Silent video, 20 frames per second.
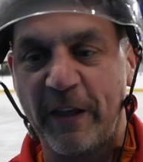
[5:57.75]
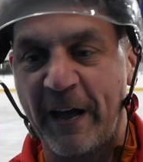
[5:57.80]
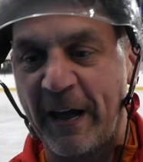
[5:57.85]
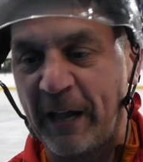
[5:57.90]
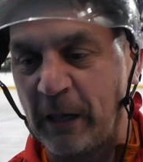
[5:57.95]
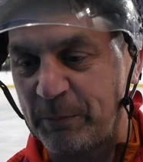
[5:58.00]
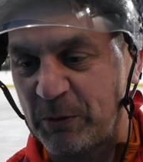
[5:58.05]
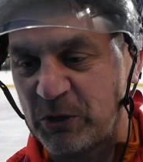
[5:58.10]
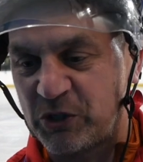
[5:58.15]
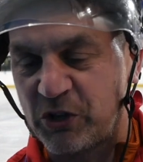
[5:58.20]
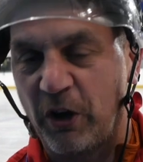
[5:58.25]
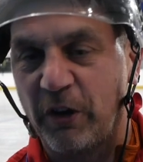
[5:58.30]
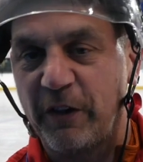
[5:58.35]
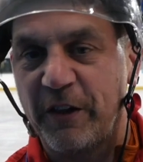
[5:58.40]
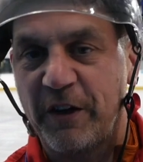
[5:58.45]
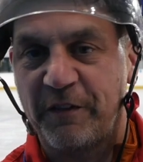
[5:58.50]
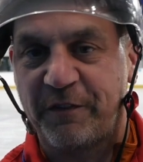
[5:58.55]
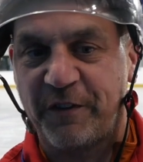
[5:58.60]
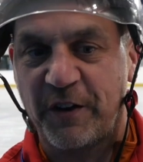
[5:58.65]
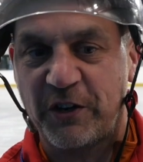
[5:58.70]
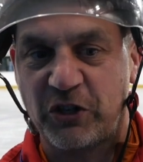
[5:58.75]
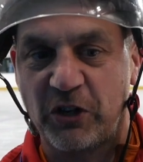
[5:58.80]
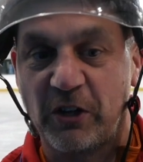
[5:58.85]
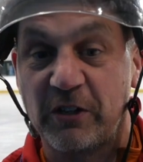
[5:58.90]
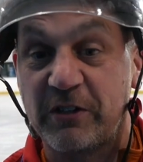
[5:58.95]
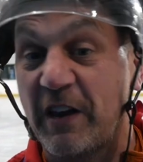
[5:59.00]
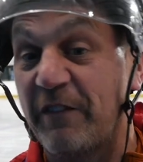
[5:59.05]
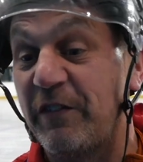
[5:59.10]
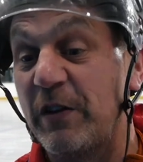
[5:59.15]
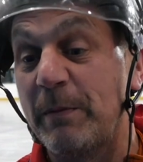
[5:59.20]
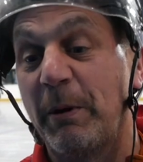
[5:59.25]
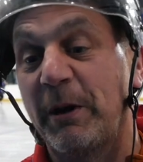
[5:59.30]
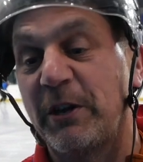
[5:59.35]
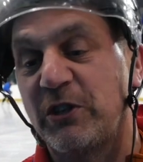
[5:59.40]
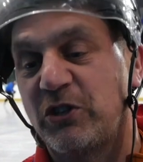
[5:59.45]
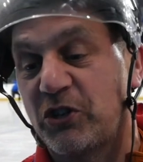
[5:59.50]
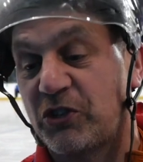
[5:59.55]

helpers, all the officials, everybody,